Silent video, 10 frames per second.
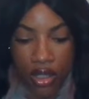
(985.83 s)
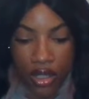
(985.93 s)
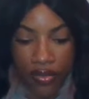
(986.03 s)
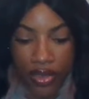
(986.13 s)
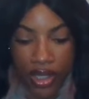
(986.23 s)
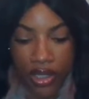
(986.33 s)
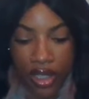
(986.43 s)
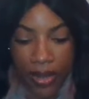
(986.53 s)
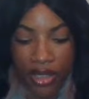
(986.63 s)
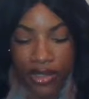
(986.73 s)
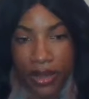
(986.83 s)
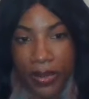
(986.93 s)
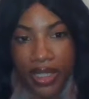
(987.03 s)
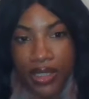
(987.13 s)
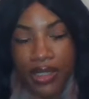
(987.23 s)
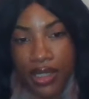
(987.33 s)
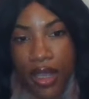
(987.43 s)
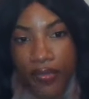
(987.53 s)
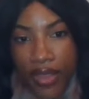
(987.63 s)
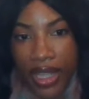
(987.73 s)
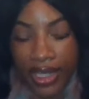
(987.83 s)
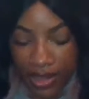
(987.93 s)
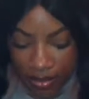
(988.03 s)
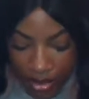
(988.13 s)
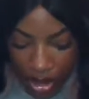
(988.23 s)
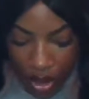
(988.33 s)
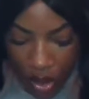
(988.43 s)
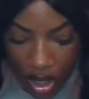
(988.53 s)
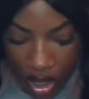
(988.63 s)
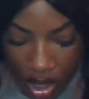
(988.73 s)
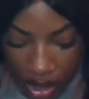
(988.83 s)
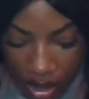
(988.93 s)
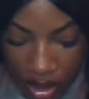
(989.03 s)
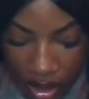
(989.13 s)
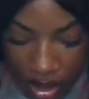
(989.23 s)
thinking about some of this stuff that has been going on.